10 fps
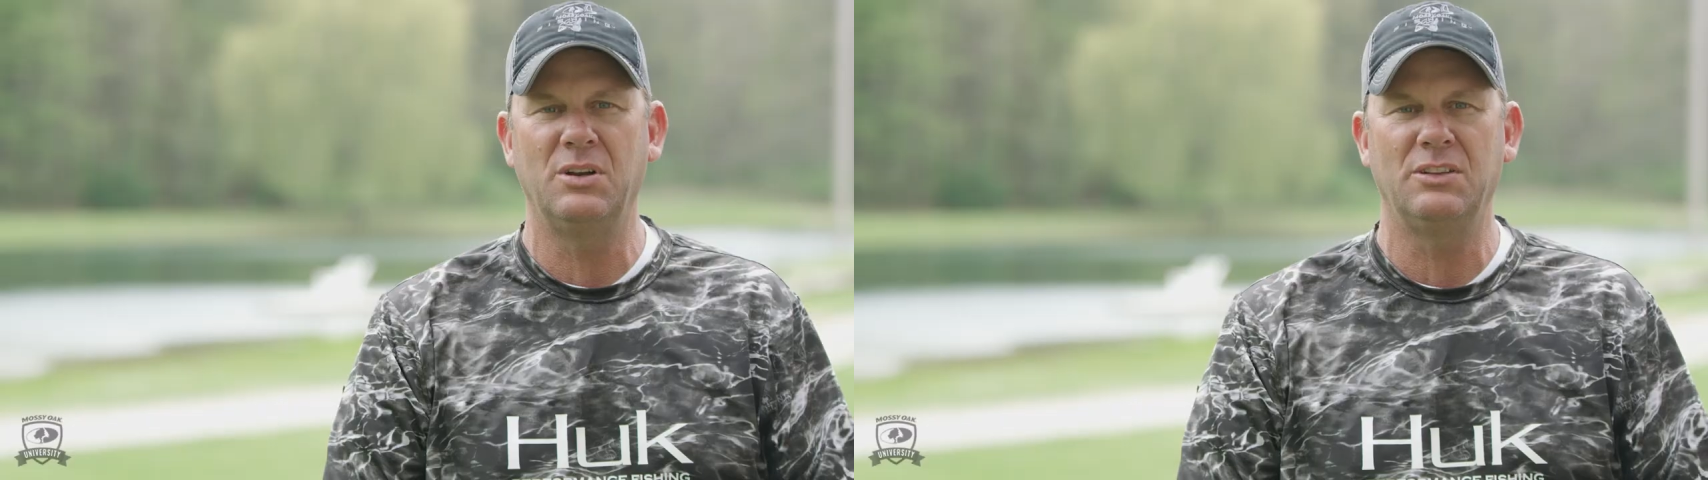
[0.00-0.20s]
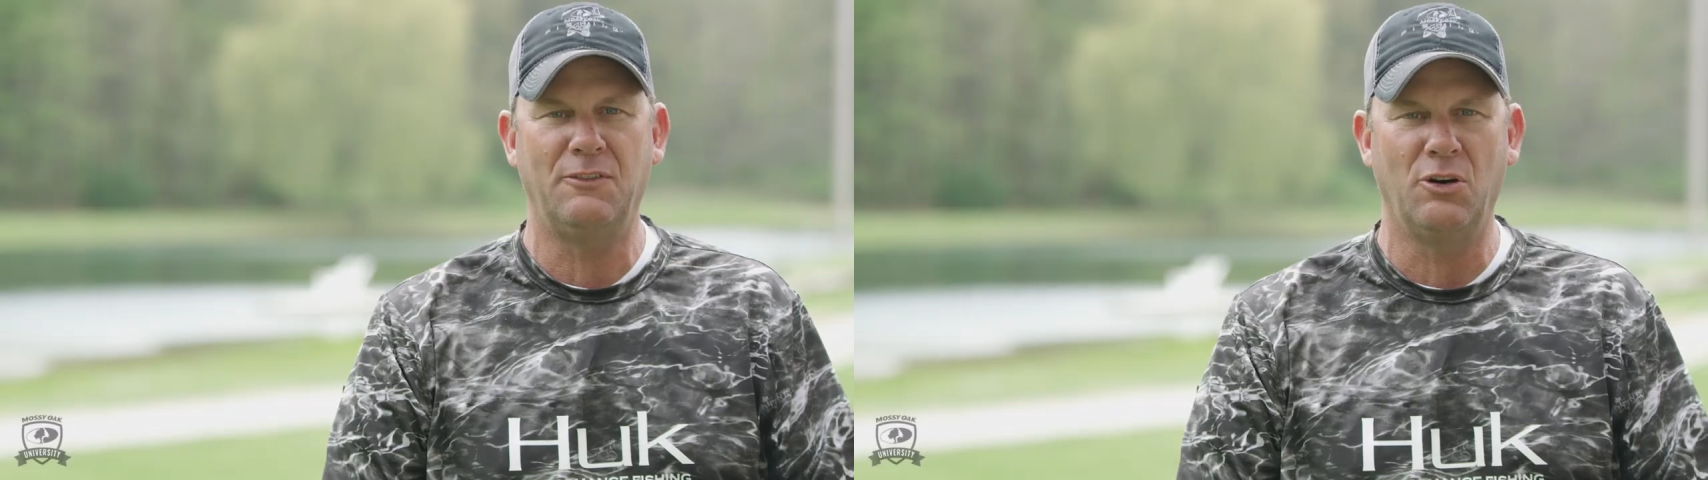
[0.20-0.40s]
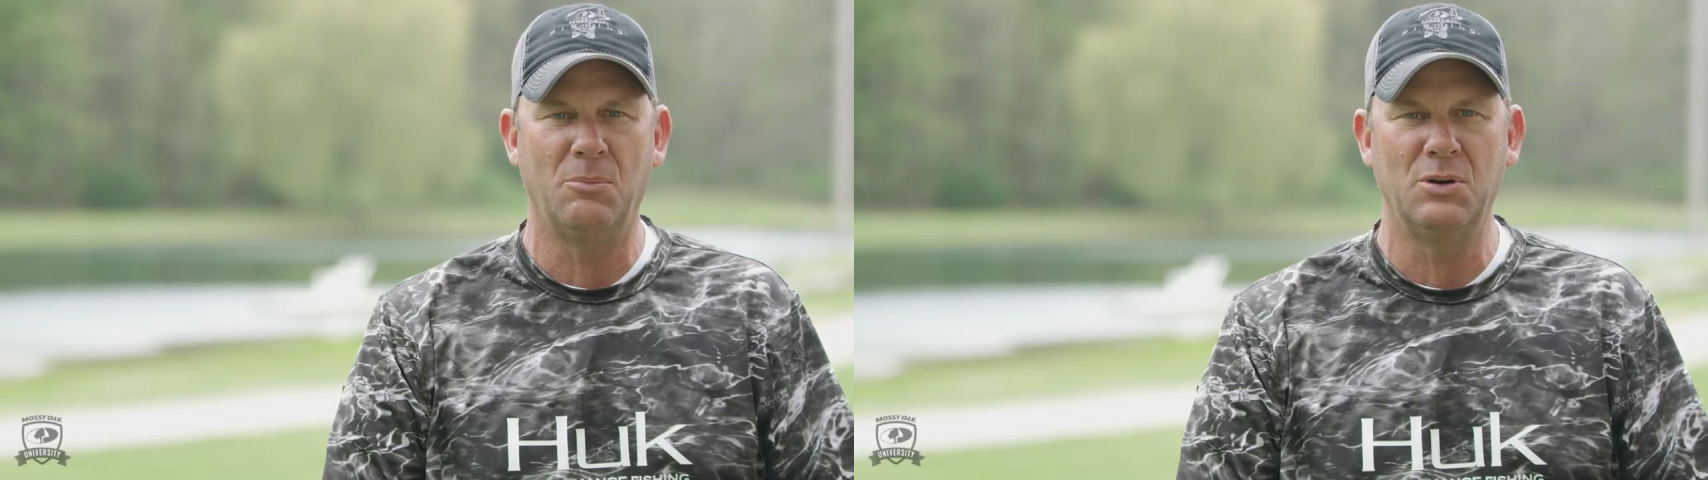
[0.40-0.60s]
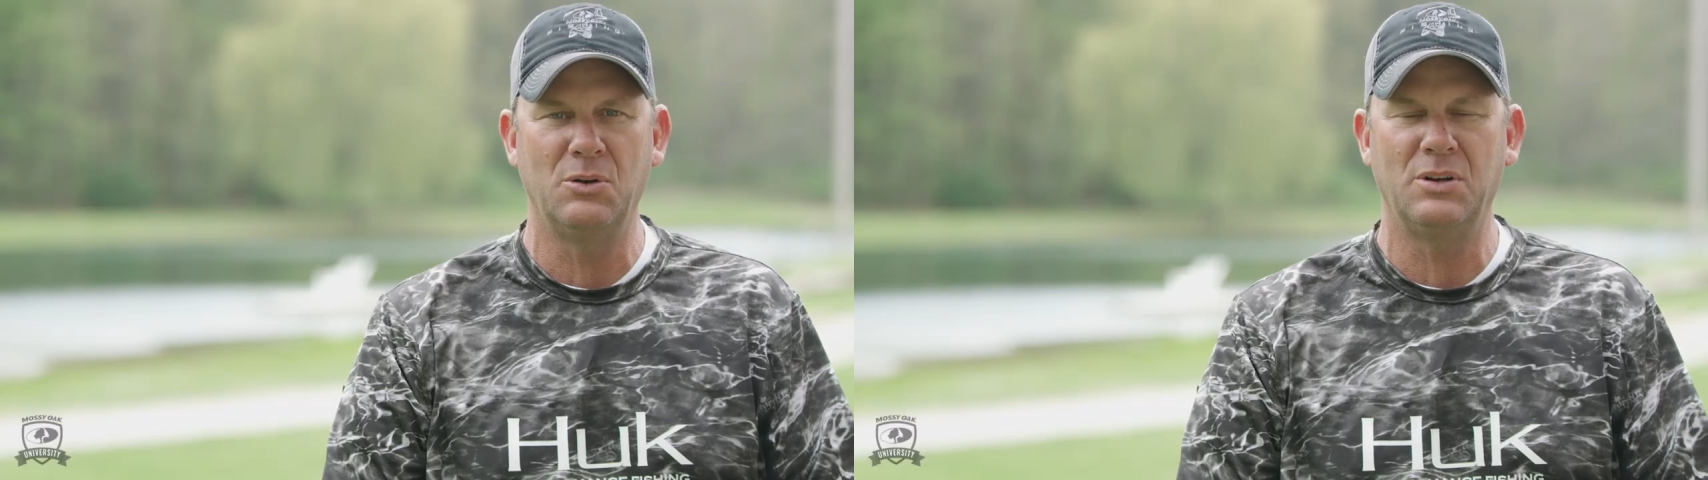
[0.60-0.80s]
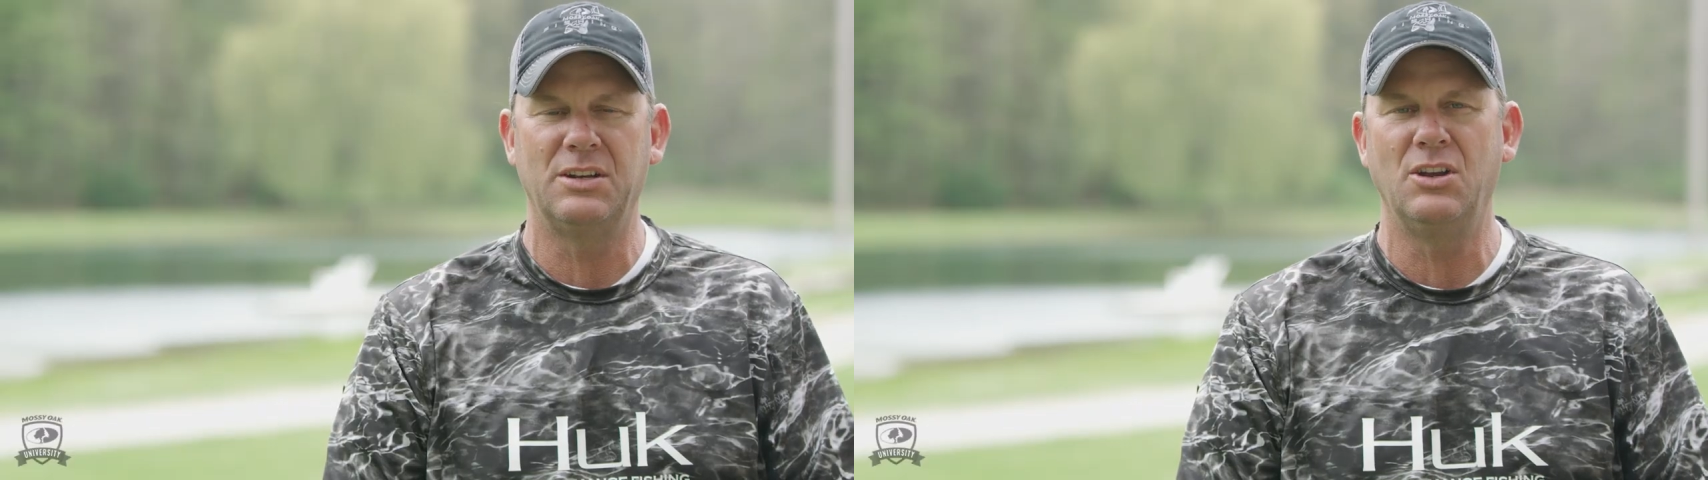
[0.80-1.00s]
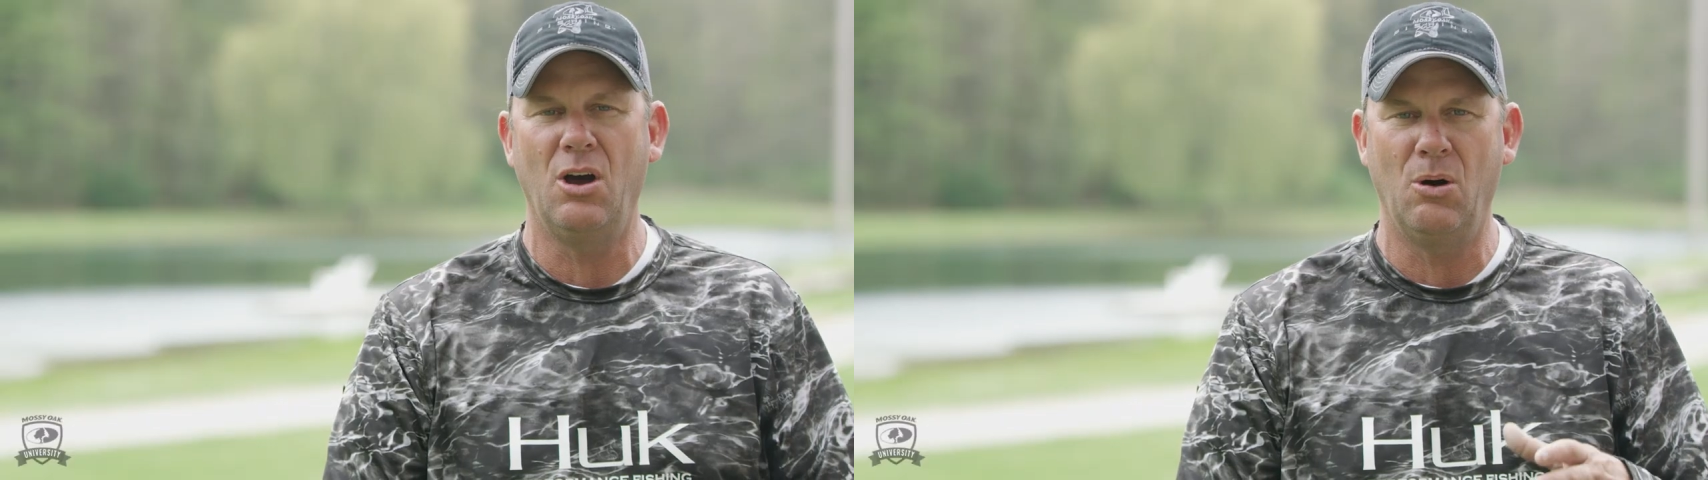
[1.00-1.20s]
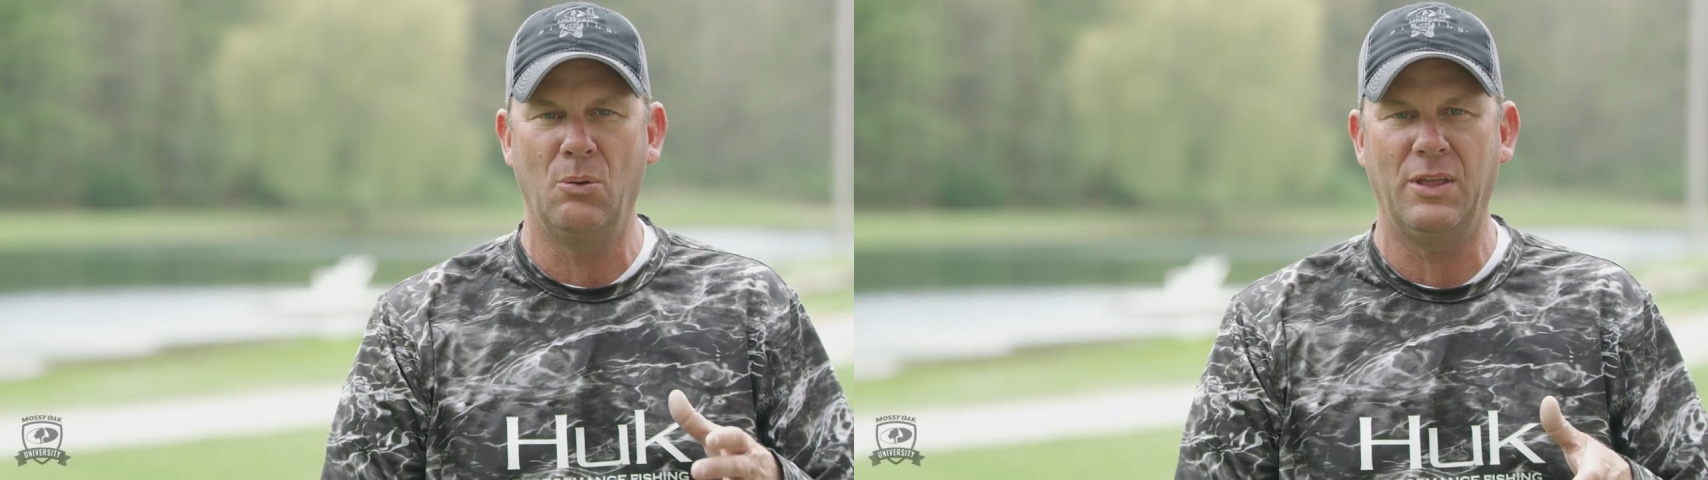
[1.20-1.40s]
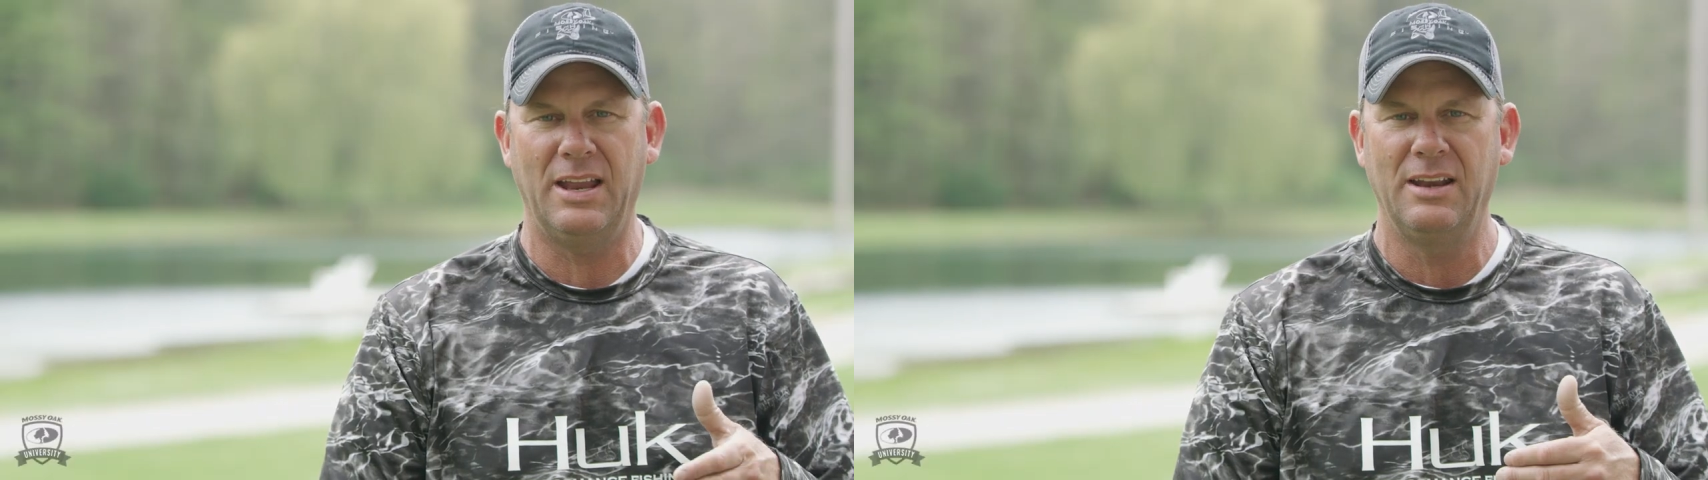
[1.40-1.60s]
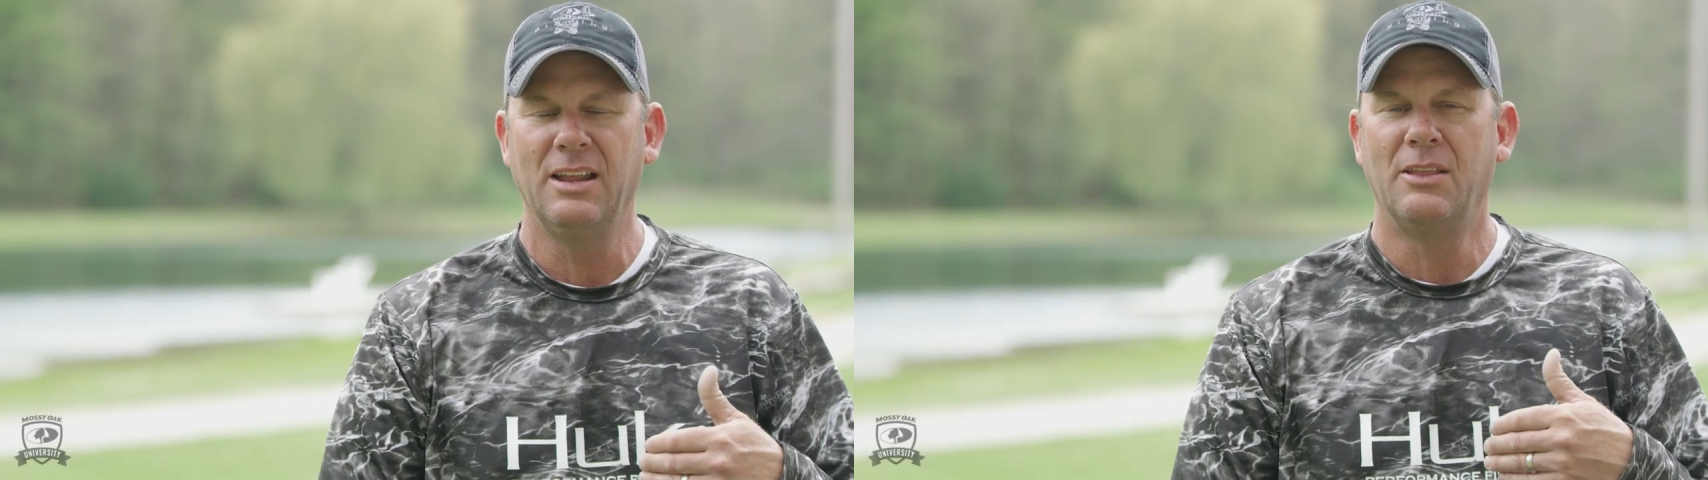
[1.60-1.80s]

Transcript: and the full moon and know that